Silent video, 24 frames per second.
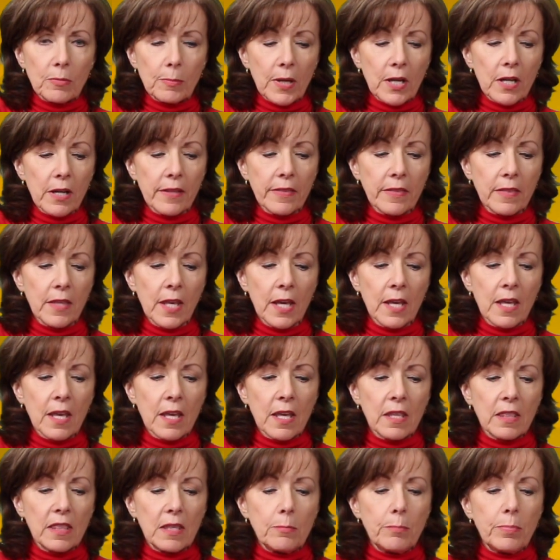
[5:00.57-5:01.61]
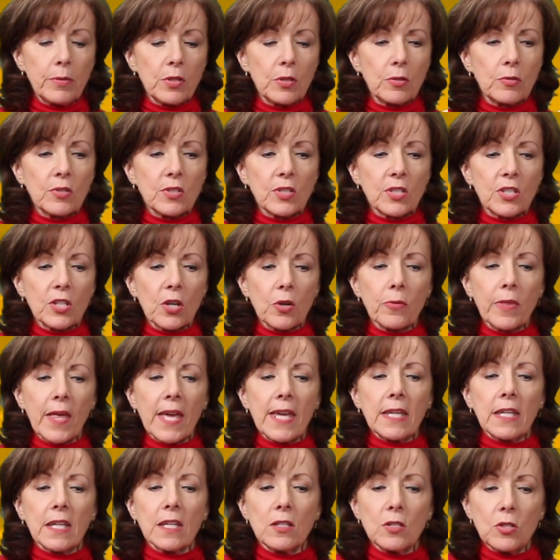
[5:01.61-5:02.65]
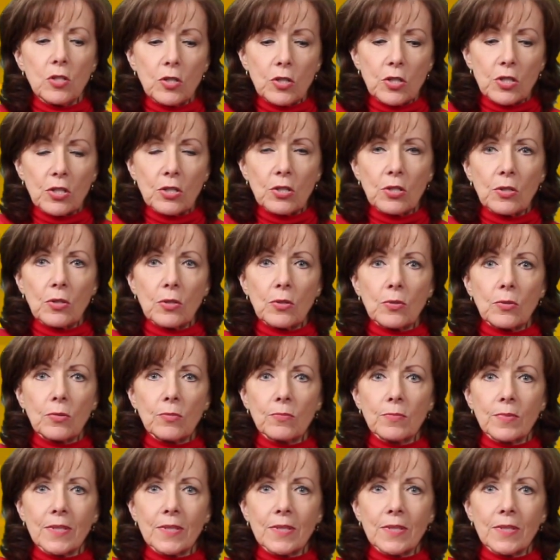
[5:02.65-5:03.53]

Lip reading: them on the boots so they can do,